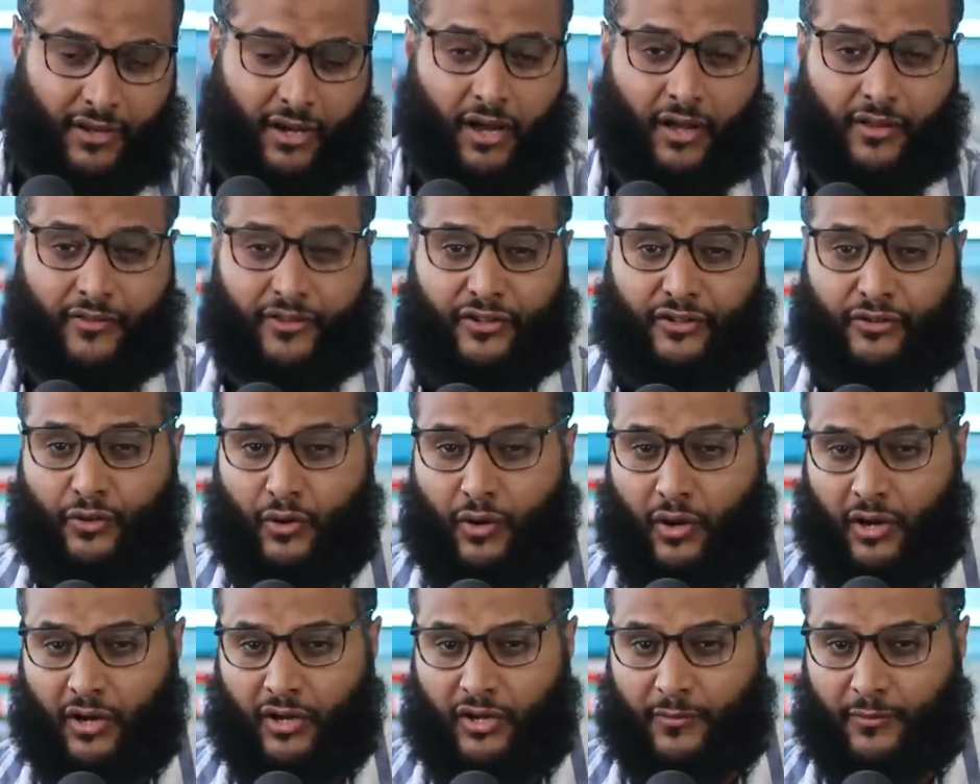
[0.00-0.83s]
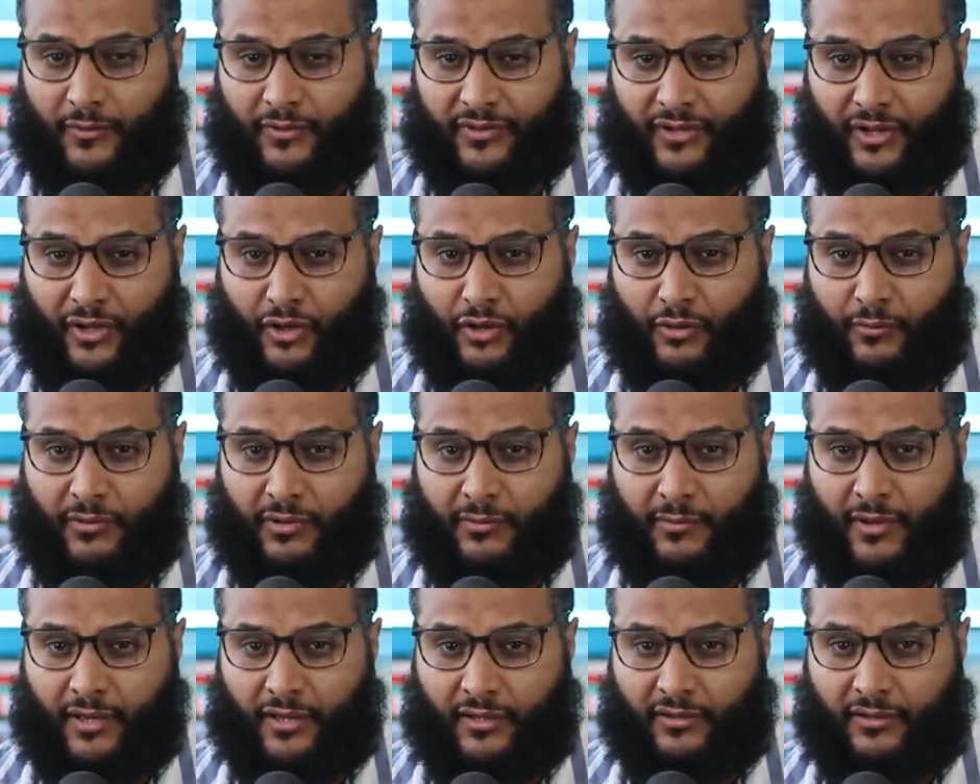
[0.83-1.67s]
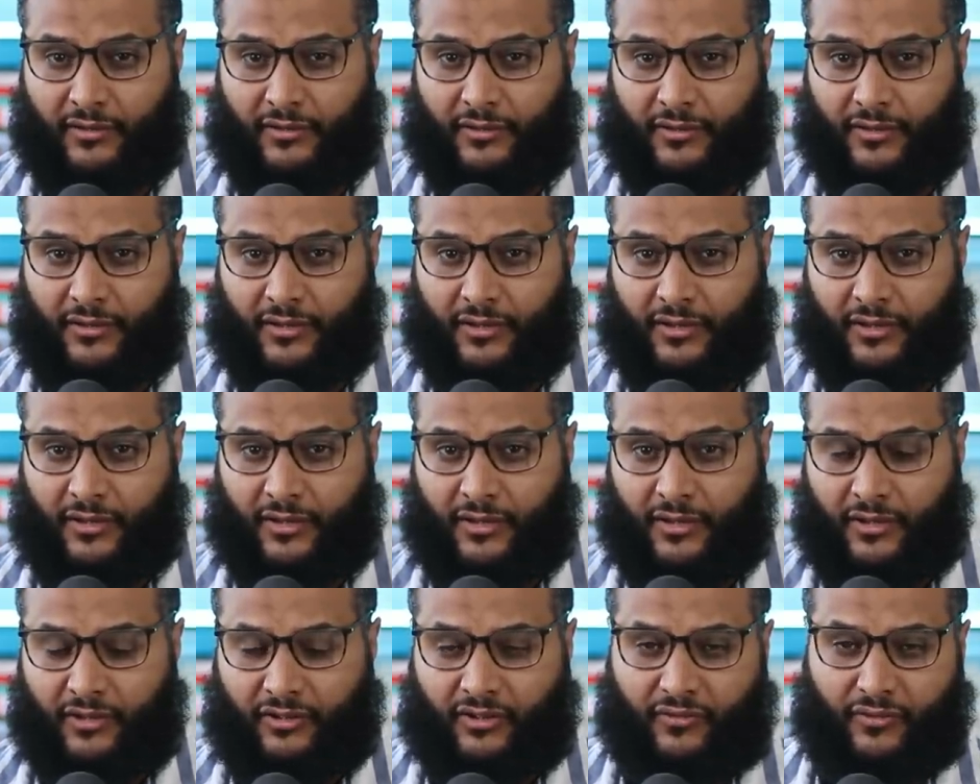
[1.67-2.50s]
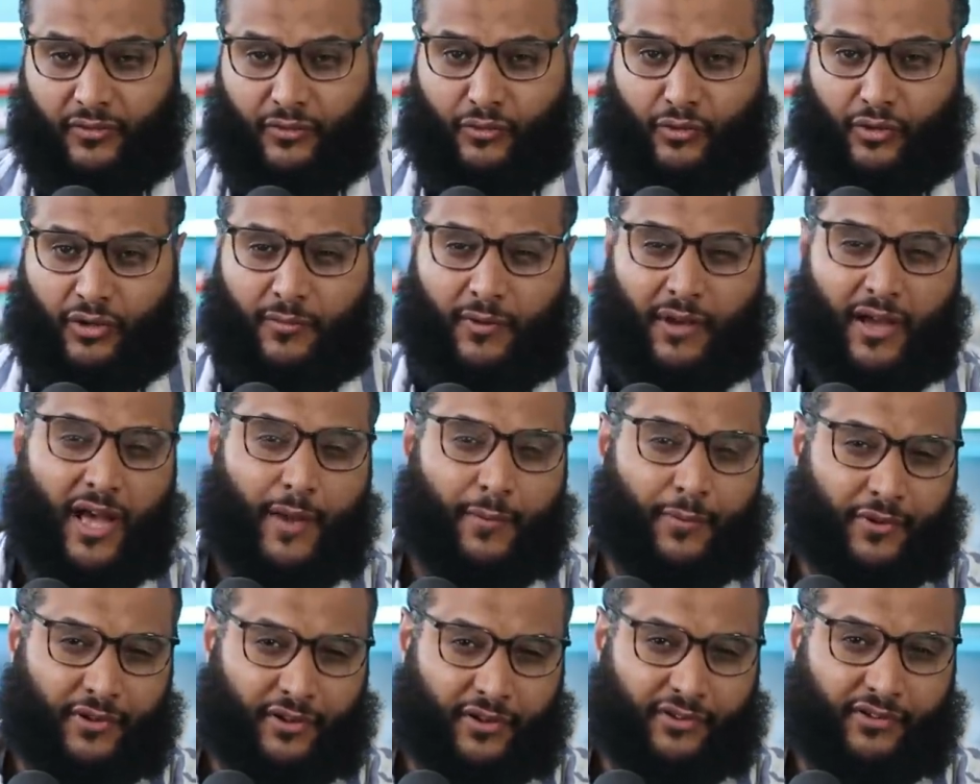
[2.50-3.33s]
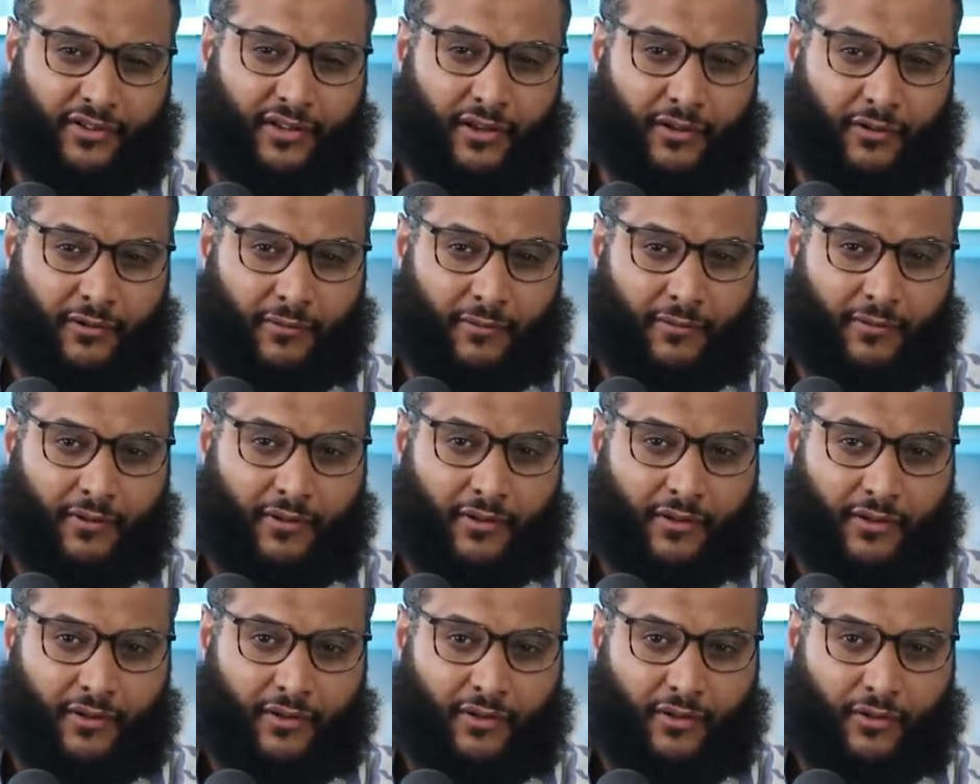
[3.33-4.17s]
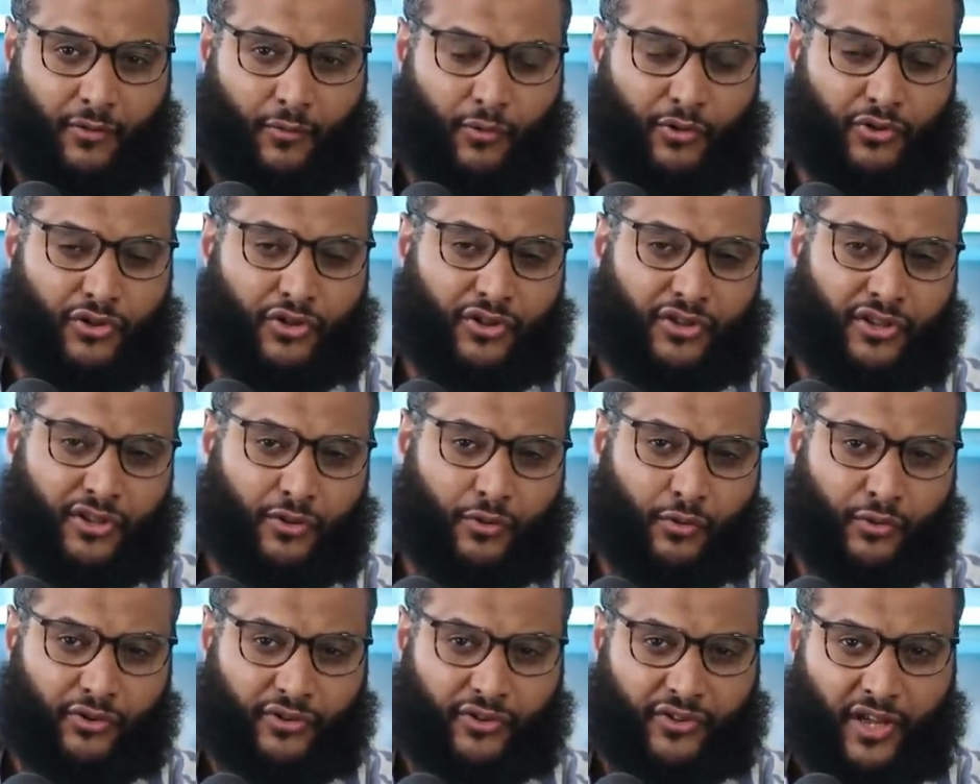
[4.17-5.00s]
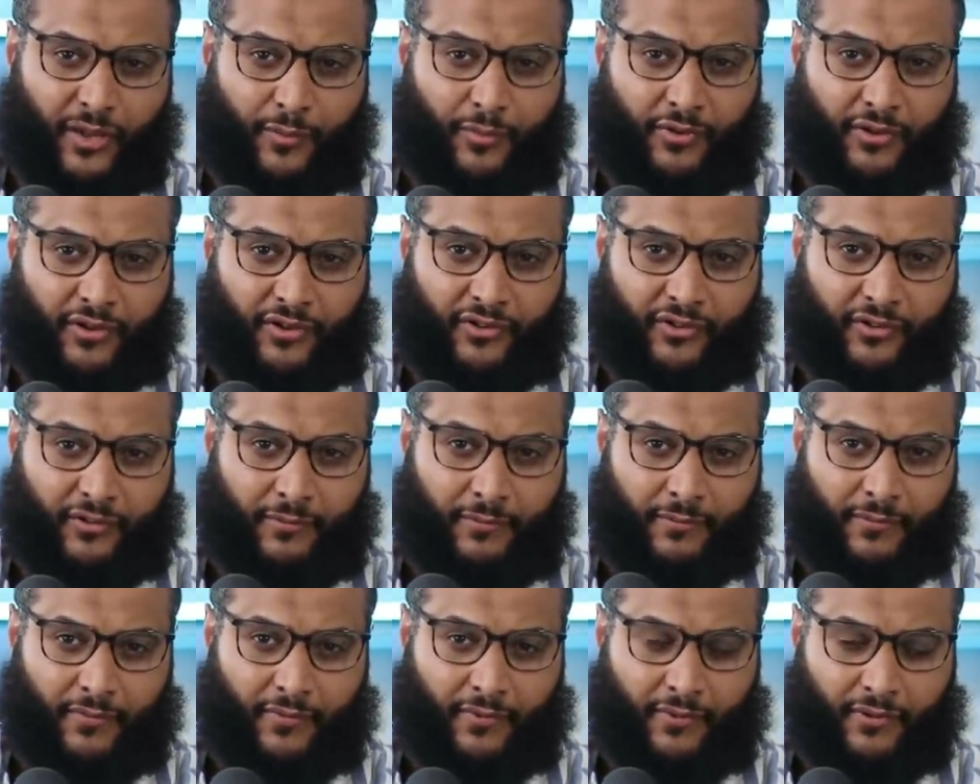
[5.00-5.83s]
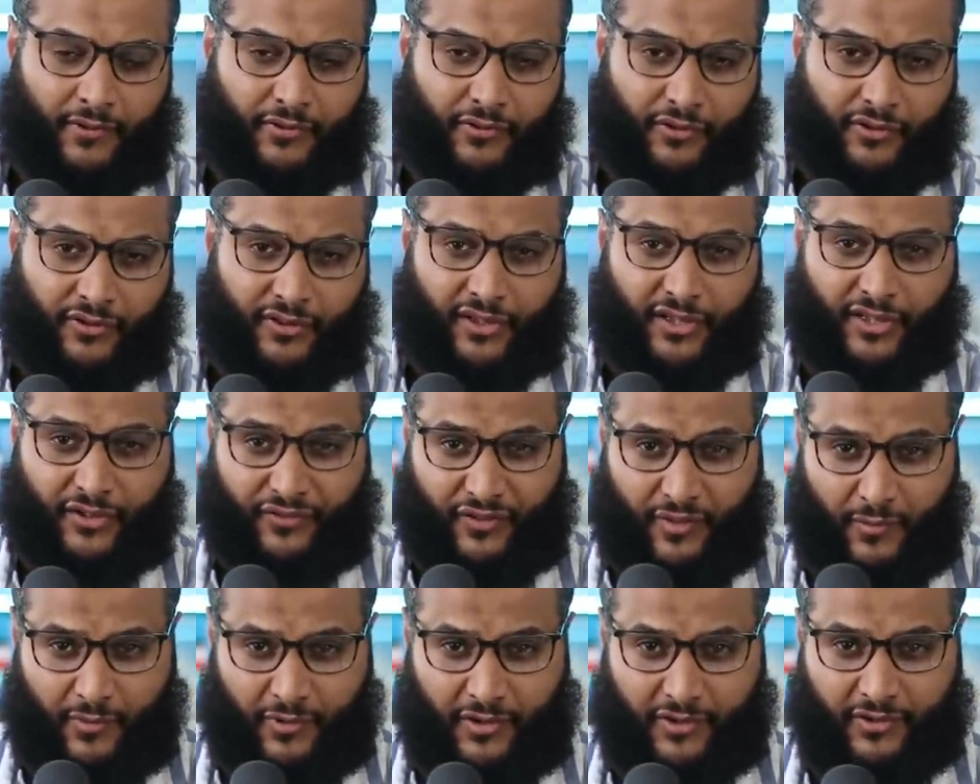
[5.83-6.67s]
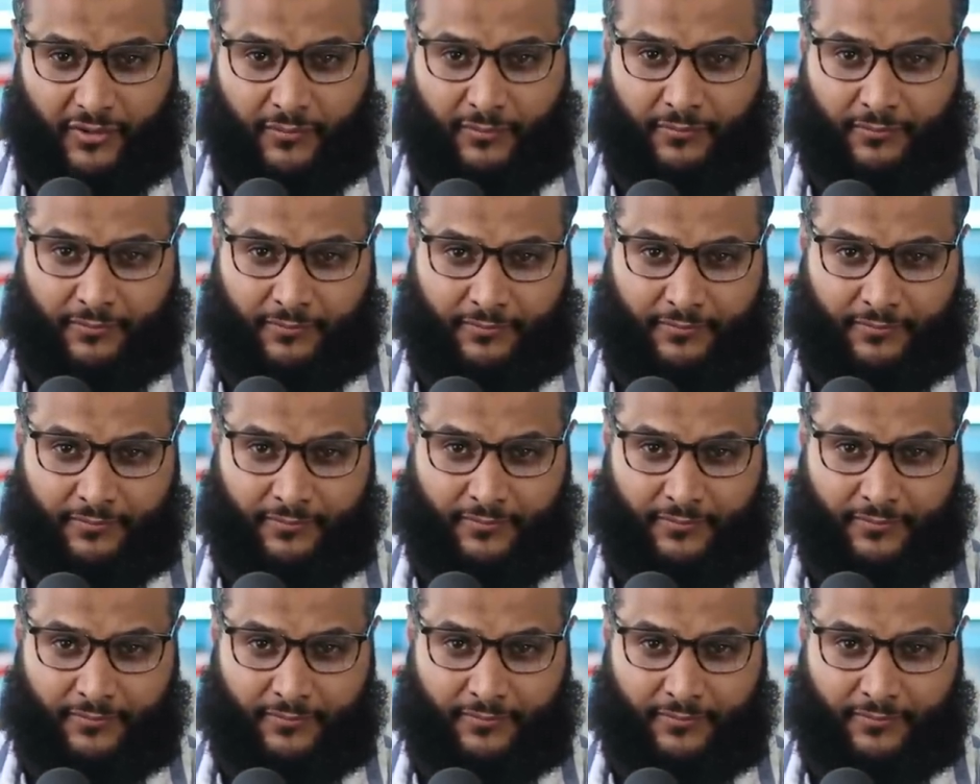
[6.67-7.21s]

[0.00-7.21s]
Are these not arguments that could be made? So if you're talking about happiness now, what do you think causes happiness? Do you think it's feminism?